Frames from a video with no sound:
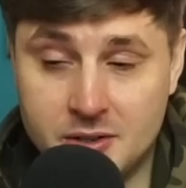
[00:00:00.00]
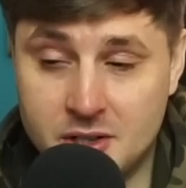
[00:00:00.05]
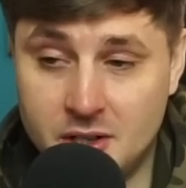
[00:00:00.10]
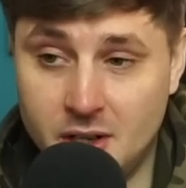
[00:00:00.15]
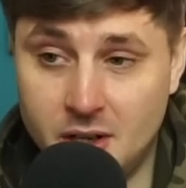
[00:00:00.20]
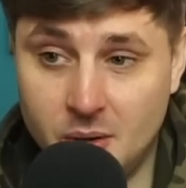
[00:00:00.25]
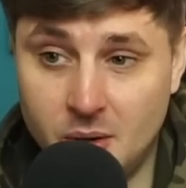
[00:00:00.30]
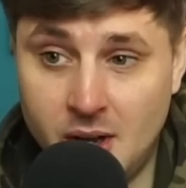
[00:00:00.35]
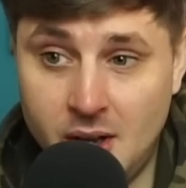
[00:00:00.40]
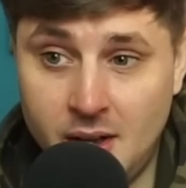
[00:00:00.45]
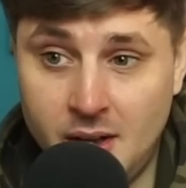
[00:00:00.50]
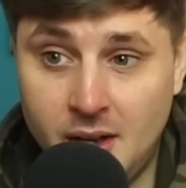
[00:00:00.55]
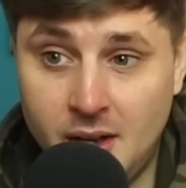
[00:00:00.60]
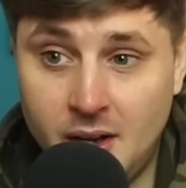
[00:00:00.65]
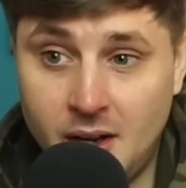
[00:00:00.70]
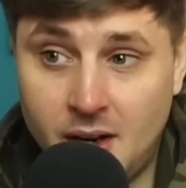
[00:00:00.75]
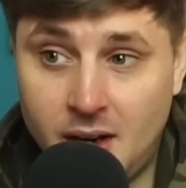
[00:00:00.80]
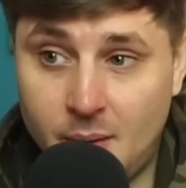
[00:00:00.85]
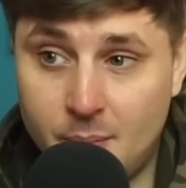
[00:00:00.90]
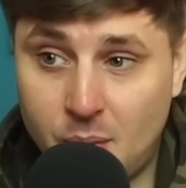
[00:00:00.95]
So
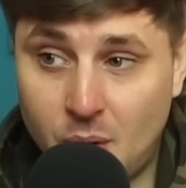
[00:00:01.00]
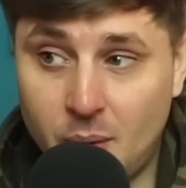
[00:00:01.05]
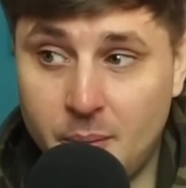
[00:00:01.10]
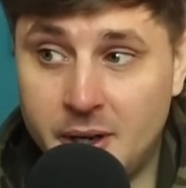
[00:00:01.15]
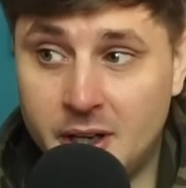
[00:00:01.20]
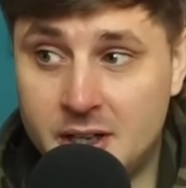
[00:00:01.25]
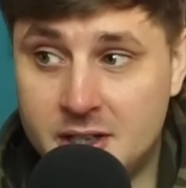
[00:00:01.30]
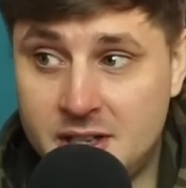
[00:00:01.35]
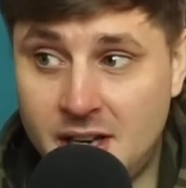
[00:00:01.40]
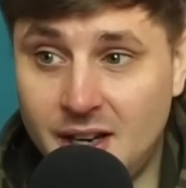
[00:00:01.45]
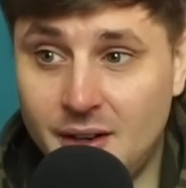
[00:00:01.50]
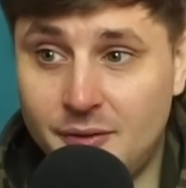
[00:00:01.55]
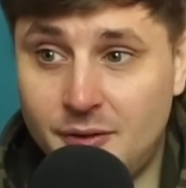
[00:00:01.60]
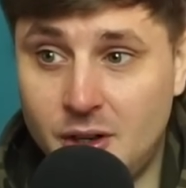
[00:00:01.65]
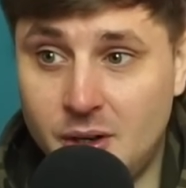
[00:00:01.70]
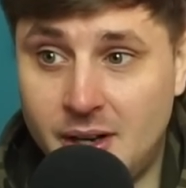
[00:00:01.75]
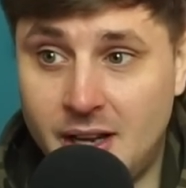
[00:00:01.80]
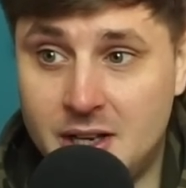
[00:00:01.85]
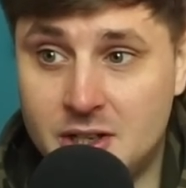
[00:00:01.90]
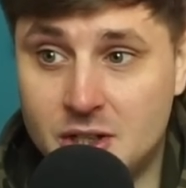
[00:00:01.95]
I'm probably going to take a
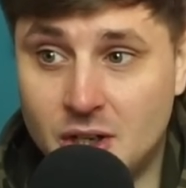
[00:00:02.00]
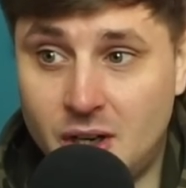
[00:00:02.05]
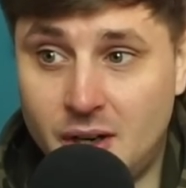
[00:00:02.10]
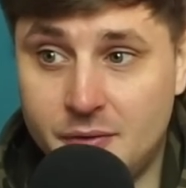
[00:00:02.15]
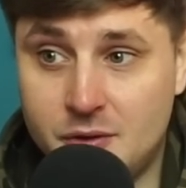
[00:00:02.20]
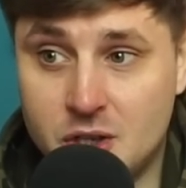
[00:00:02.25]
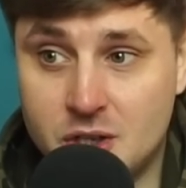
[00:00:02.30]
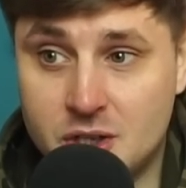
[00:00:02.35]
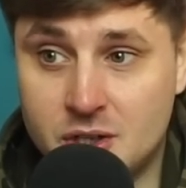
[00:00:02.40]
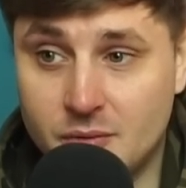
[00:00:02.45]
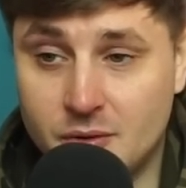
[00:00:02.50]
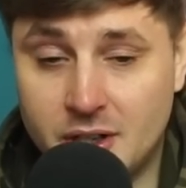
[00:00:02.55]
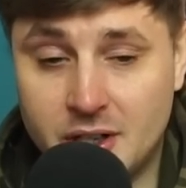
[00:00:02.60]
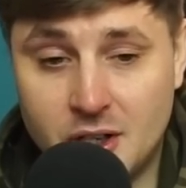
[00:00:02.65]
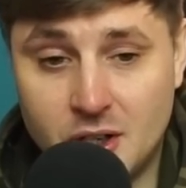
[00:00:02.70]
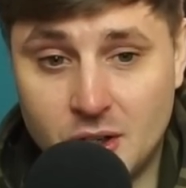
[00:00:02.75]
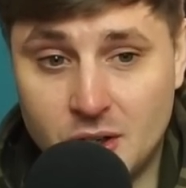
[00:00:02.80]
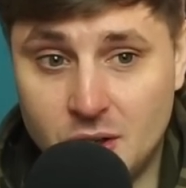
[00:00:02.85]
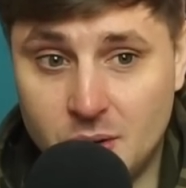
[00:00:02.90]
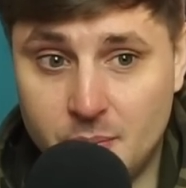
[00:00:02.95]
few days off just to
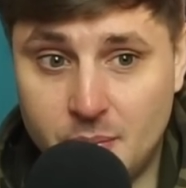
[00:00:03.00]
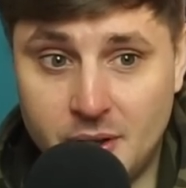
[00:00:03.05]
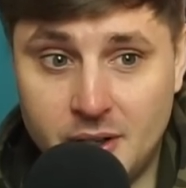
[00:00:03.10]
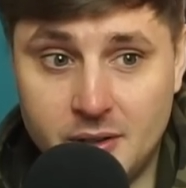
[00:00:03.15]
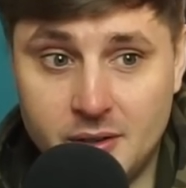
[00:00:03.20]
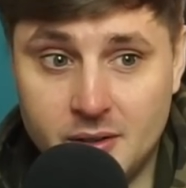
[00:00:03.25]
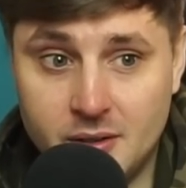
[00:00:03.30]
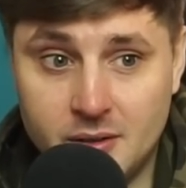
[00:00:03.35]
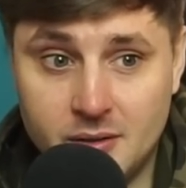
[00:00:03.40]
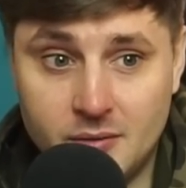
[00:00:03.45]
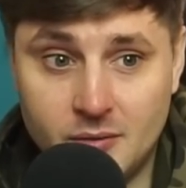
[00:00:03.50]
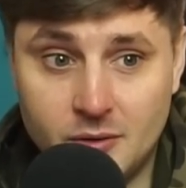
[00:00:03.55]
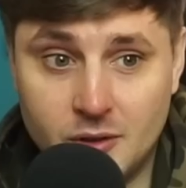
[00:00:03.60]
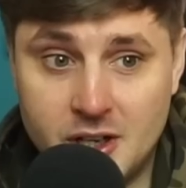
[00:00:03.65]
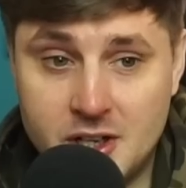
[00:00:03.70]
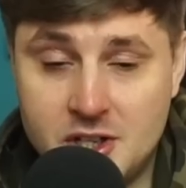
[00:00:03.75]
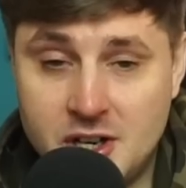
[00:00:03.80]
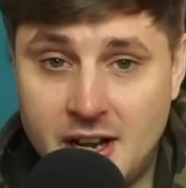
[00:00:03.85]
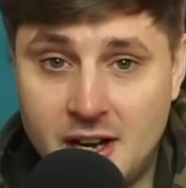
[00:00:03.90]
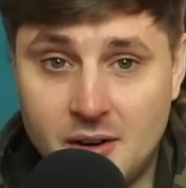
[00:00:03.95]
recoup and
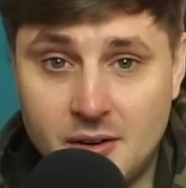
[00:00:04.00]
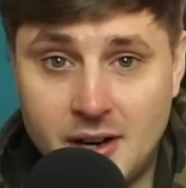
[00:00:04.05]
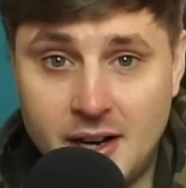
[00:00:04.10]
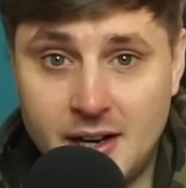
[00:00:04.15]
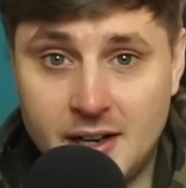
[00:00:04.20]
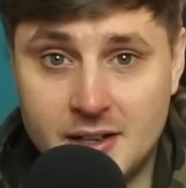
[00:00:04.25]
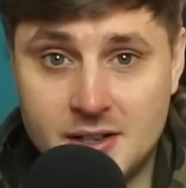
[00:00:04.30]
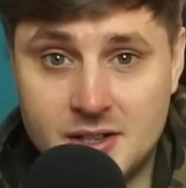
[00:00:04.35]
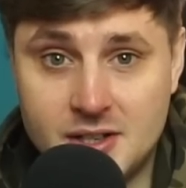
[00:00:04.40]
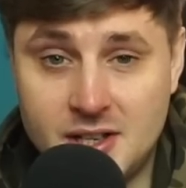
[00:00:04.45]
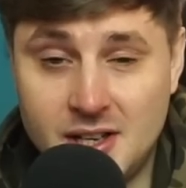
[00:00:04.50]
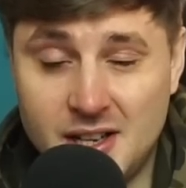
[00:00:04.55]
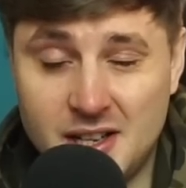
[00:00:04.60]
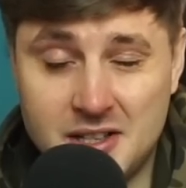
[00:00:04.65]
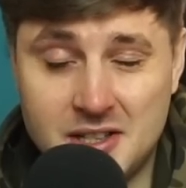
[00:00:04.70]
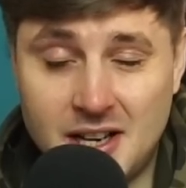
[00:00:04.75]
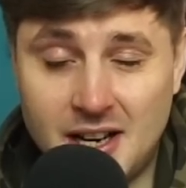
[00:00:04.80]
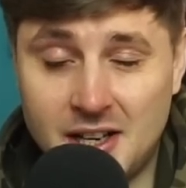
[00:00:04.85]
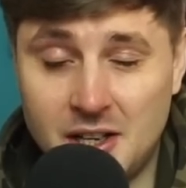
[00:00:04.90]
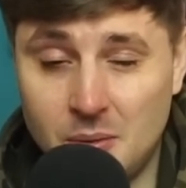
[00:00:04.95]
regenerate and see
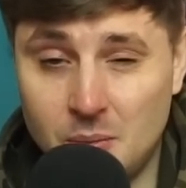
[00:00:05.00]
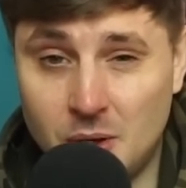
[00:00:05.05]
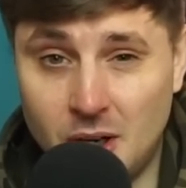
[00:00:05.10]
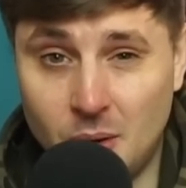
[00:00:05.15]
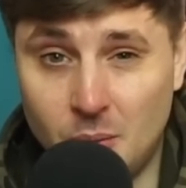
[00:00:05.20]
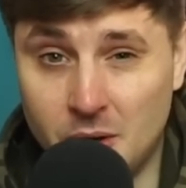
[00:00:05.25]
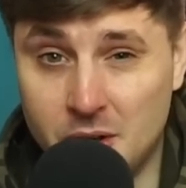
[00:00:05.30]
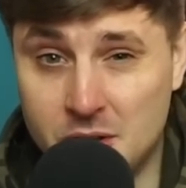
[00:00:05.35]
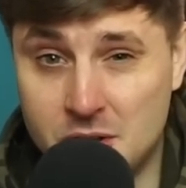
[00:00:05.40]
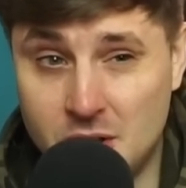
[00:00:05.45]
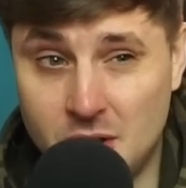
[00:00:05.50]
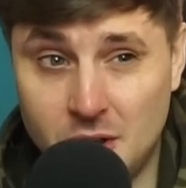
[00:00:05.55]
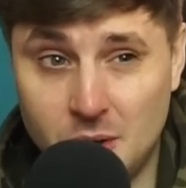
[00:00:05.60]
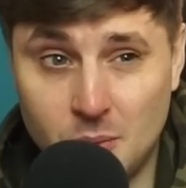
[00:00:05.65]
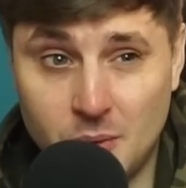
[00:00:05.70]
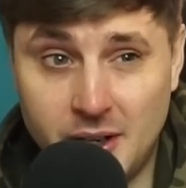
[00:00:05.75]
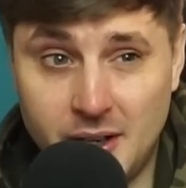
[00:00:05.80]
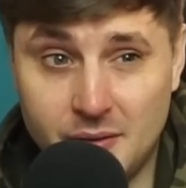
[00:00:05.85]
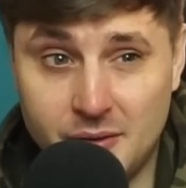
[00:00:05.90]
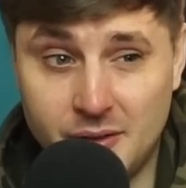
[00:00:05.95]
exactly what I want to do
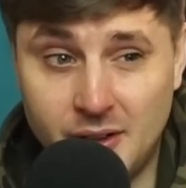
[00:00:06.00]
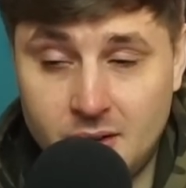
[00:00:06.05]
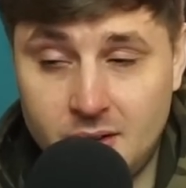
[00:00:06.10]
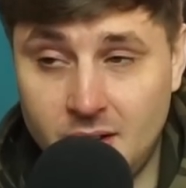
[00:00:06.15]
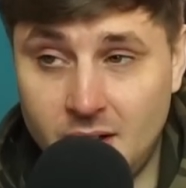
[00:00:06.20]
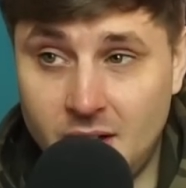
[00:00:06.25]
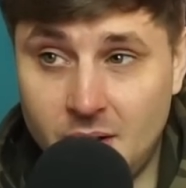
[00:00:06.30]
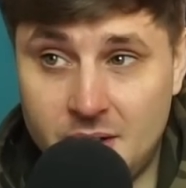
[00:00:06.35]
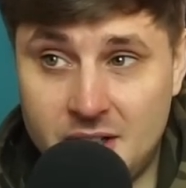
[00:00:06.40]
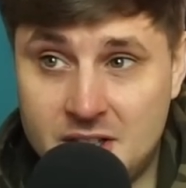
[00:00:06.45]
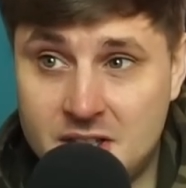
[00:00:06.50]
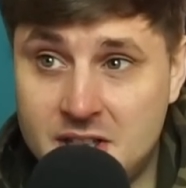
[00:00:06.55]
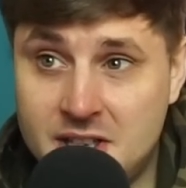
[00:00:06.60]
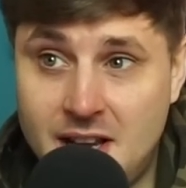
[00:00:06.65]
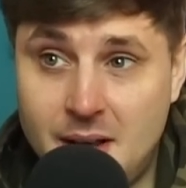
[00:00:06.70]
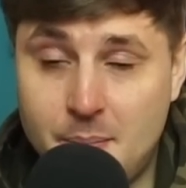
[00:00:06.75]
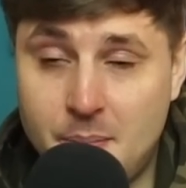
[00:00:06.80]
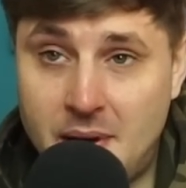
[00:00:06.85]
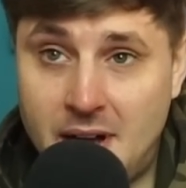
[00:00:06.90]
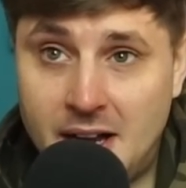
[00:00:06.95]
with, you know, this
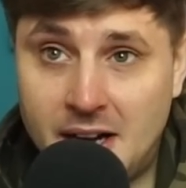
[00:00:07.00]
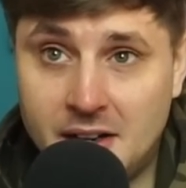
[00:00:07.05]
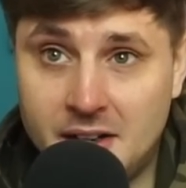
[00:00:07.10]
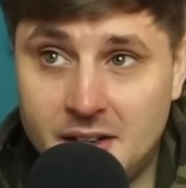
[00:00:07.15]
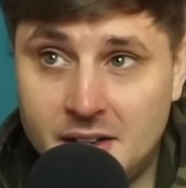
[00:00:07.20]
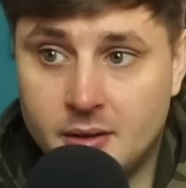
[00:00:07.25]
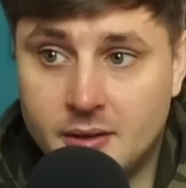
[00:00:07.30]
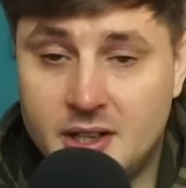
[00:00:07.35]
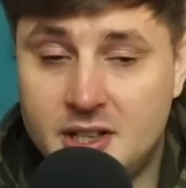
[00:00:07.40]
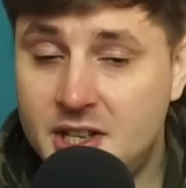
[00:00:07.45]
setback.